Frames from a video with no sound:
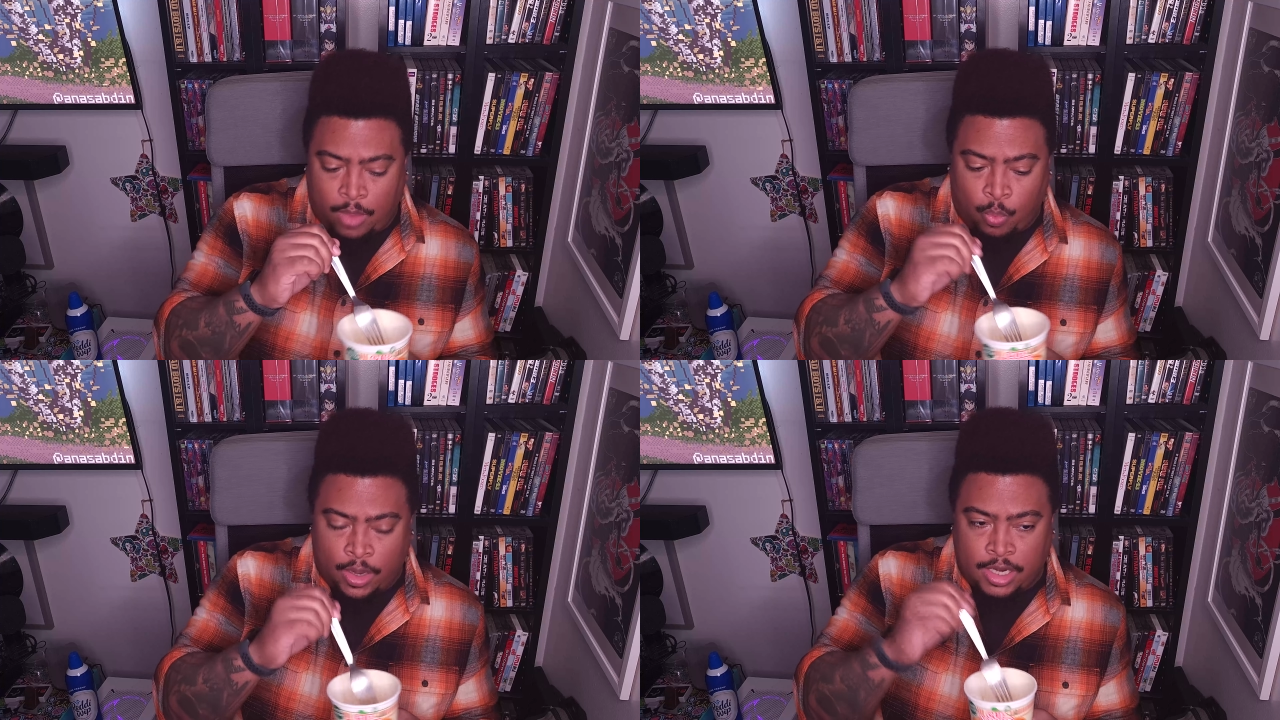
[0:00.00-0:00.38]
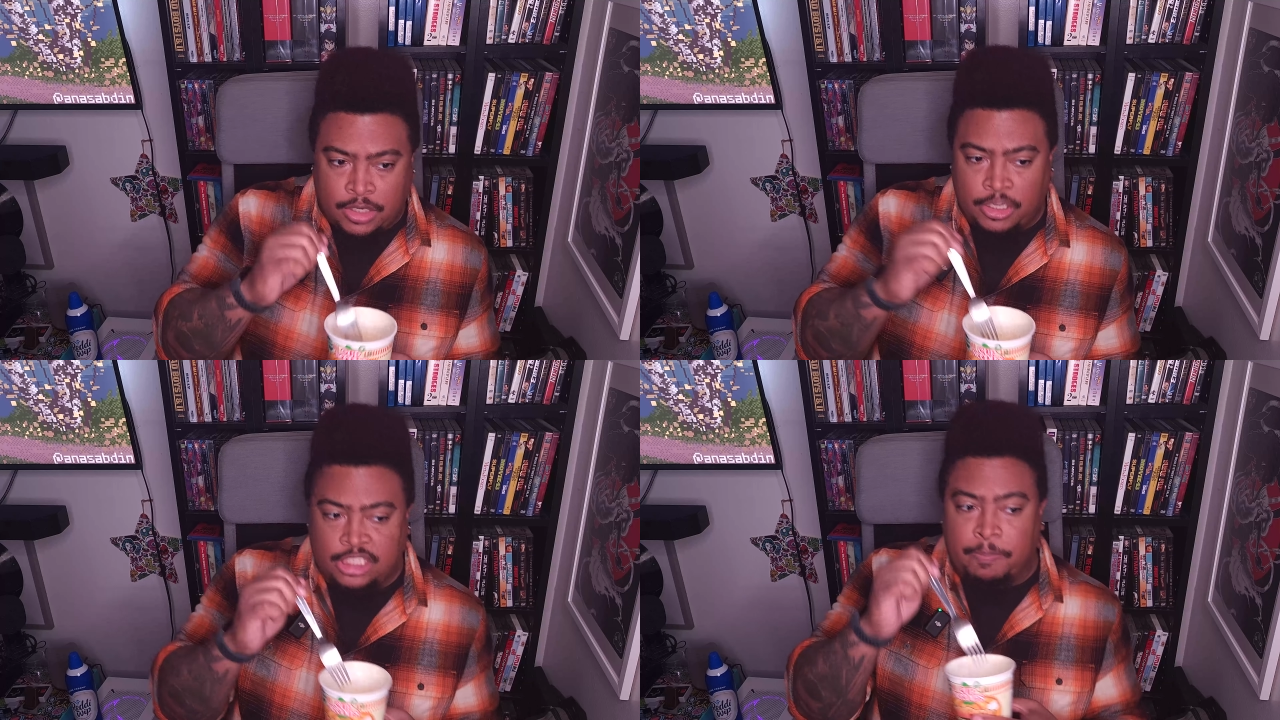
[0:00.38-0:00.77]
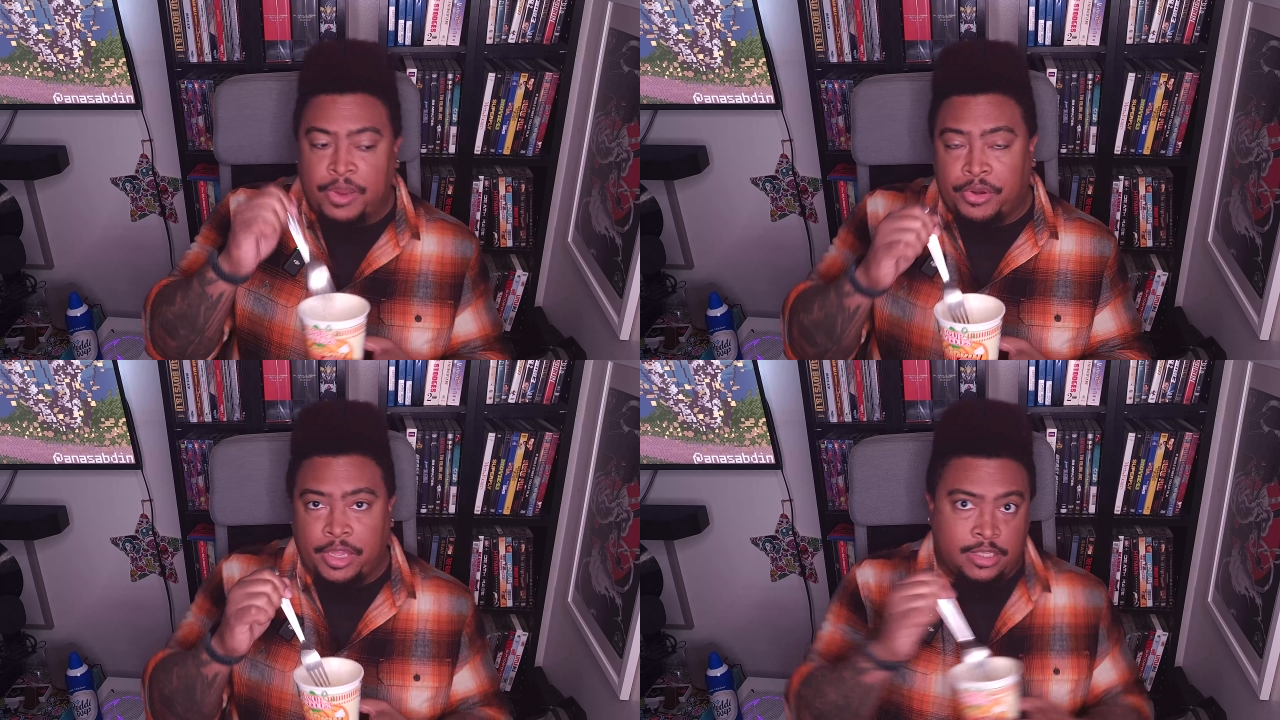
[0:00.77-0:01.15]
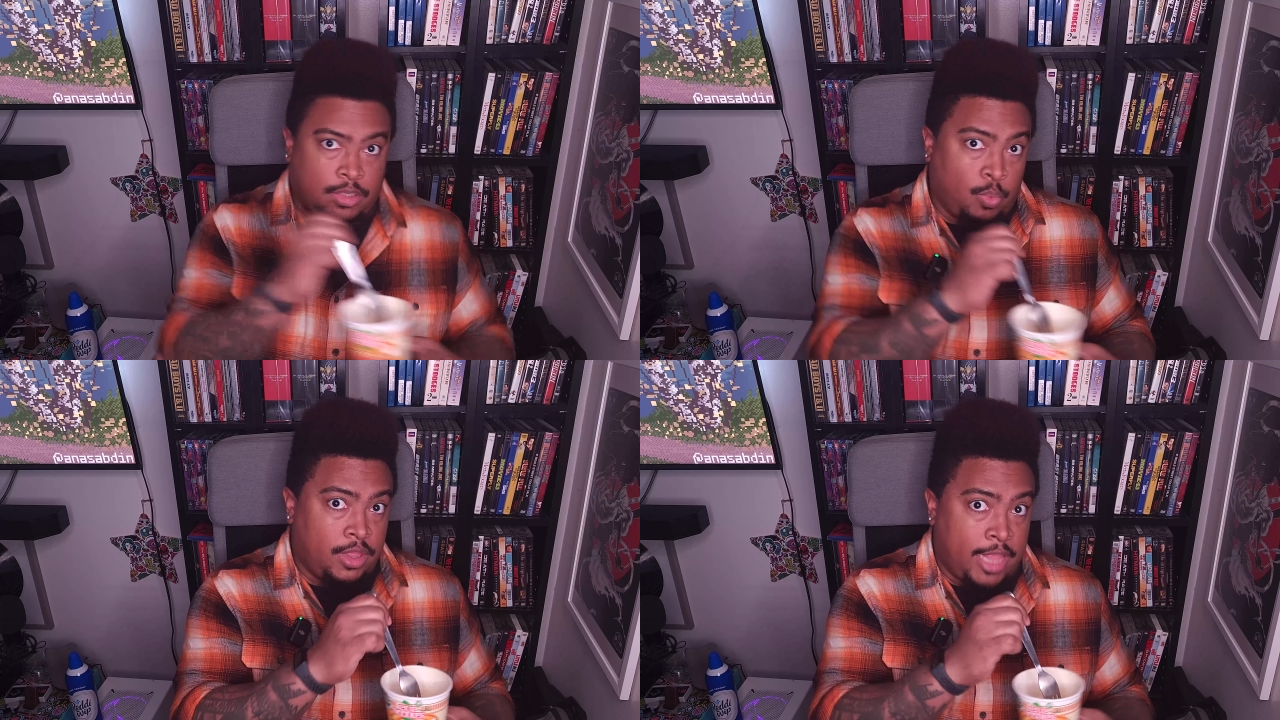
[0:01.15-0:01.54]
wanted to
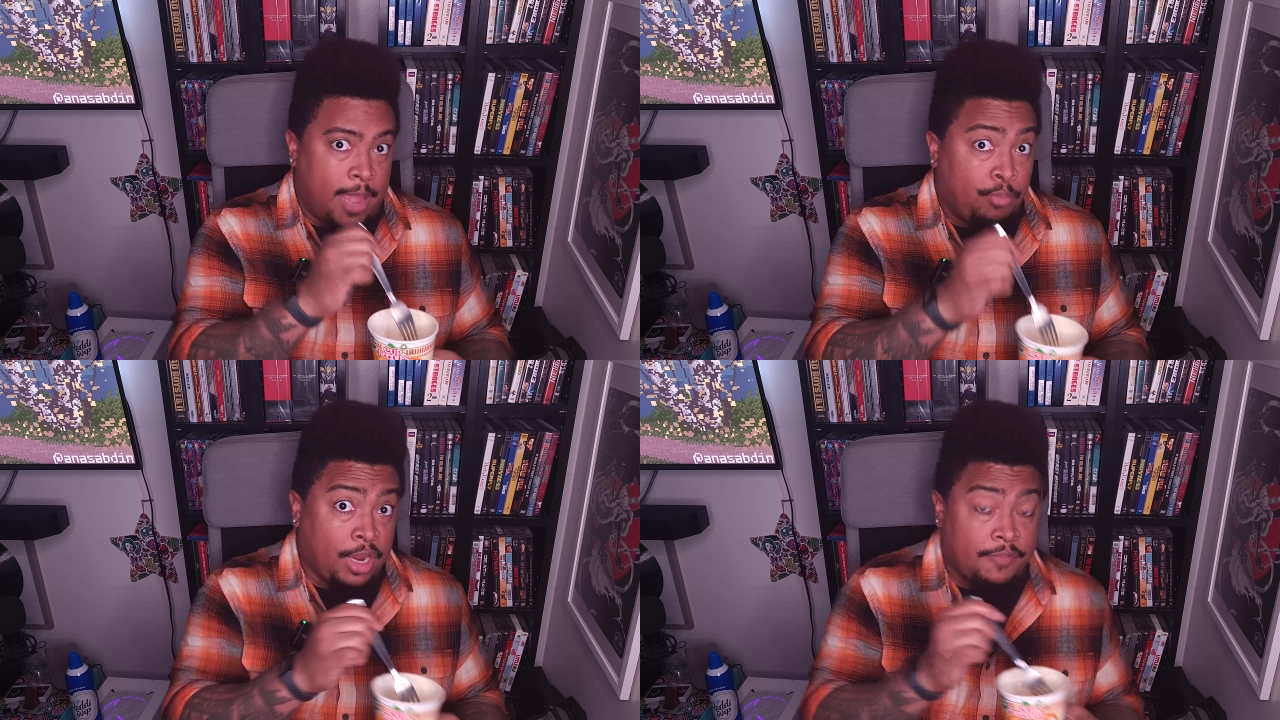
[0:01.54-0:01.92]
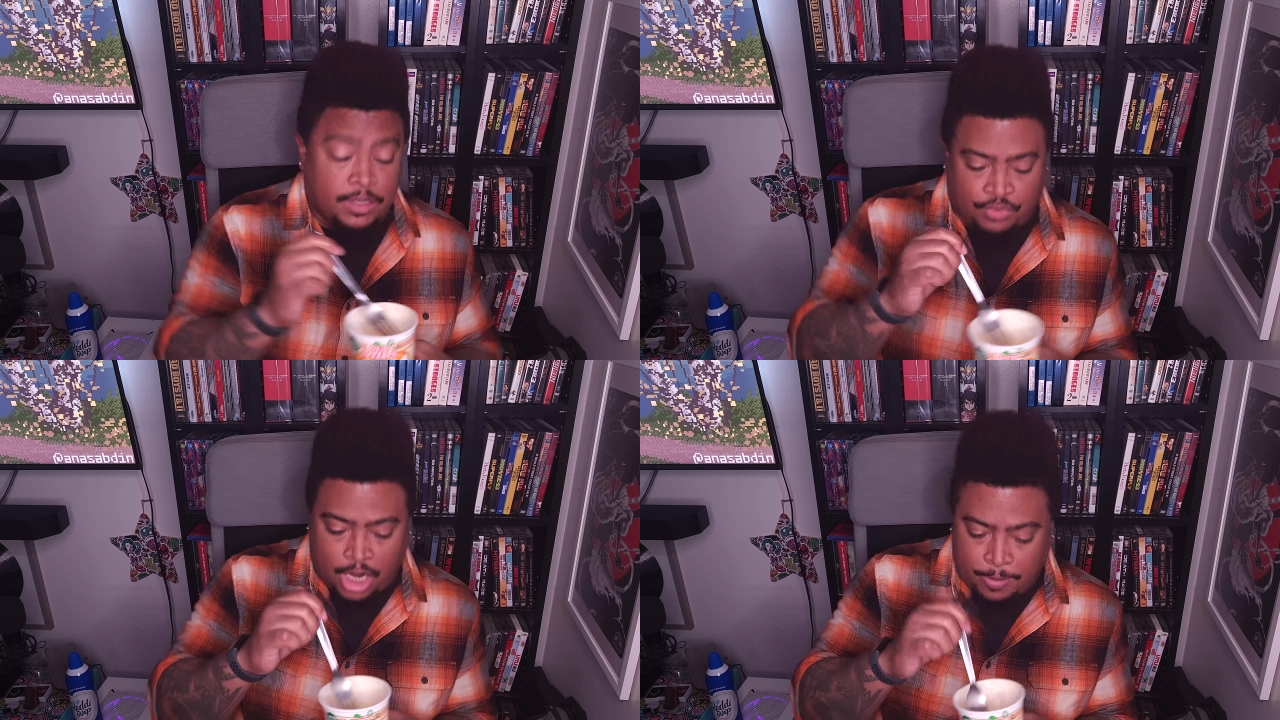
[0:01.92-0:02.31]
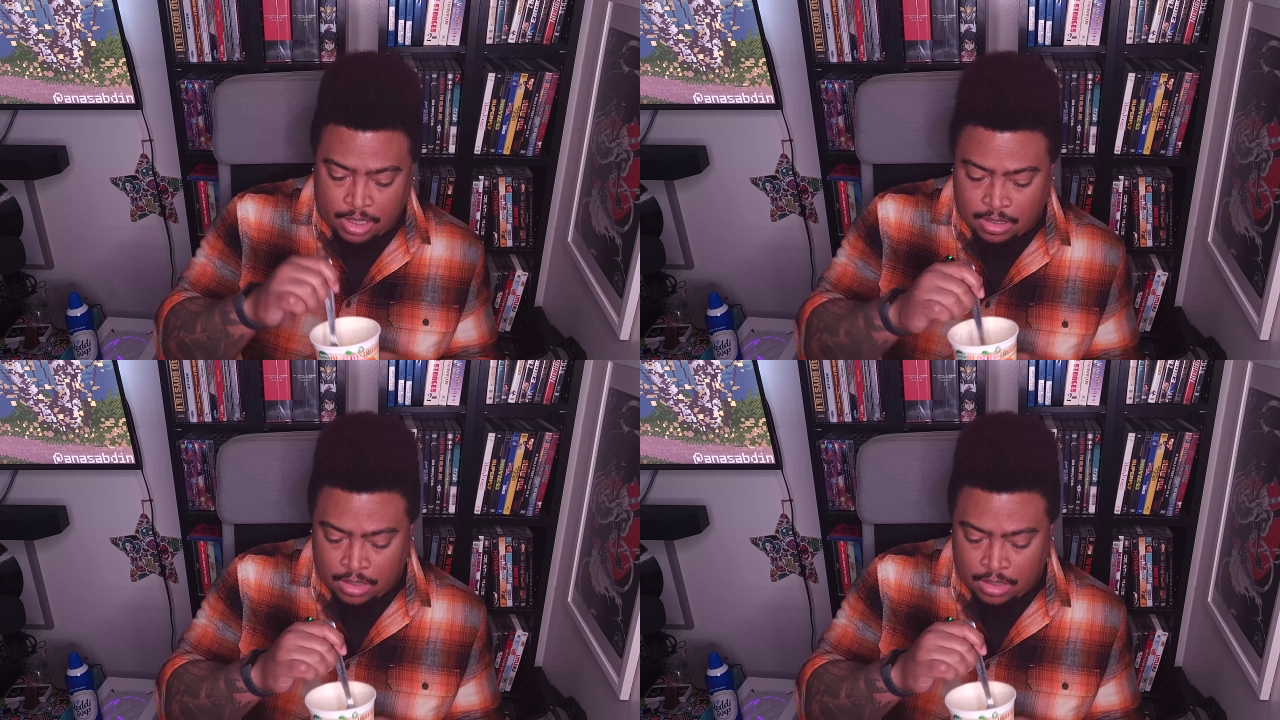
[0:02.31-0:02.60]
experience with that breakfast ramen.